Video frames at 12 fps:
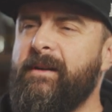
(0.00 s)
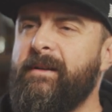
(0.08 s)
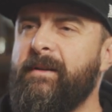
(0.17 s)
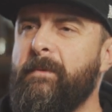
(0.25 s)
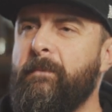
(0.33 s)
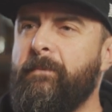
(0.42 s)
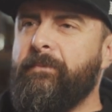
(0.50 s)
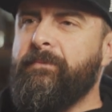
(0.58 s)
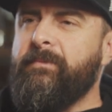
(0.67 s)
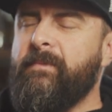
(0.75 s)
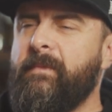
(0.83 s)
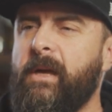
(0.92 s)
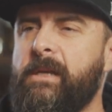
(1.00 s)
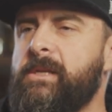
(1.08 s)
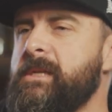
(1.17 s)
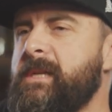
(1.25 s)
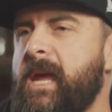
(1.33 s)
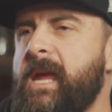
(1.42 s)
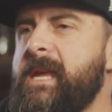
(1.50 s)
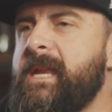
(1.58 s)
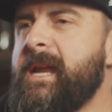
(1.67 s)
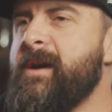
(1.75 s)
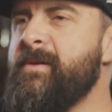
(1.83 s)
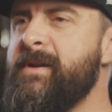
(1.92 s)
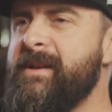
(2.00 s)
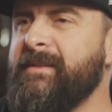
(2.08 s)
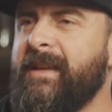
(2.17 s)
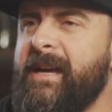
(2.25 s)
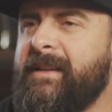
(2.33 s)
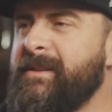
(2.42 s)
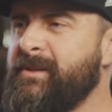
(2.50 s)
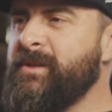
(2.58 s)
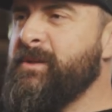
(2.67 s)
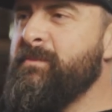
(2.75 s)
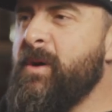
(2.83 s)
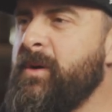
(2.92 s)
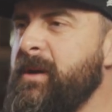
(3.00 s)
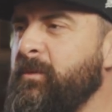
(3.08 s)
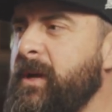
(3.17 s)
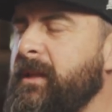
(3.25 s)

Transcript: Um, just hanging out and like smoking